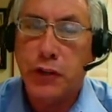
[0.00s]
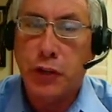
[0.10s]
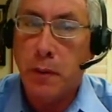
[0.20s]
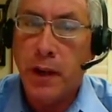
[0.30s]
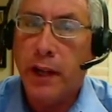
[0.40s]

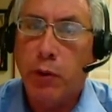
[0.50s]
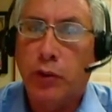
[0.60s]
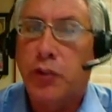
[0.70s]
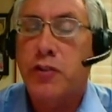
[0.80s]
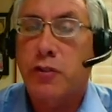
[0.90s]
humidity will
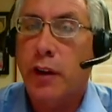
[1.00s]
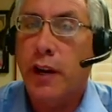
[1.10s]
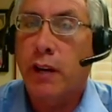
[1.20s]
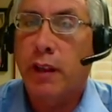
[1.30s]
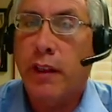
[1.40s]
destroy
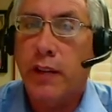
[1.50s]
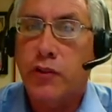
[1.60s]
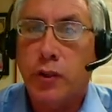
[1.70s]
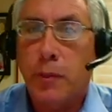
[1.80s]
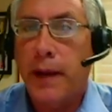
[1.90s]
everything so
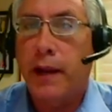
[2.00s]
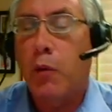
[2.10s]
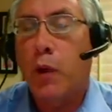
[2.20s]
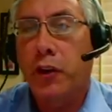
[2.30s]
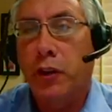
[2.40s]
depending on
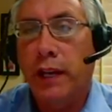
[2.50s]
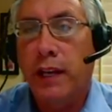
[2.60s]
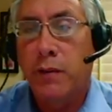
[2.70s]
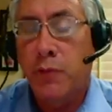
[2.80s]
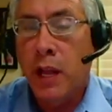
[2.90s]
where you
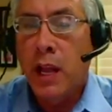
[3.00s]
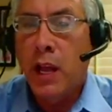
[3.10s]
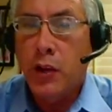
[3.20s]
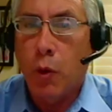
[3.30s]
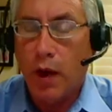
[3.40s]
live
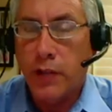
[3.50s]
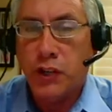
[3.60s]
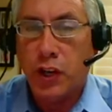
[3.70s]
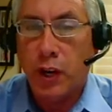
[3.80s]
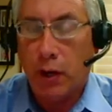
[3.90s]
you want to
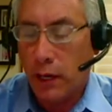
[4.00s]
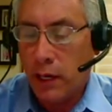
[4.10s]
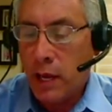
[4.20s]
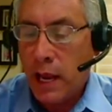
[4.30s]
secure it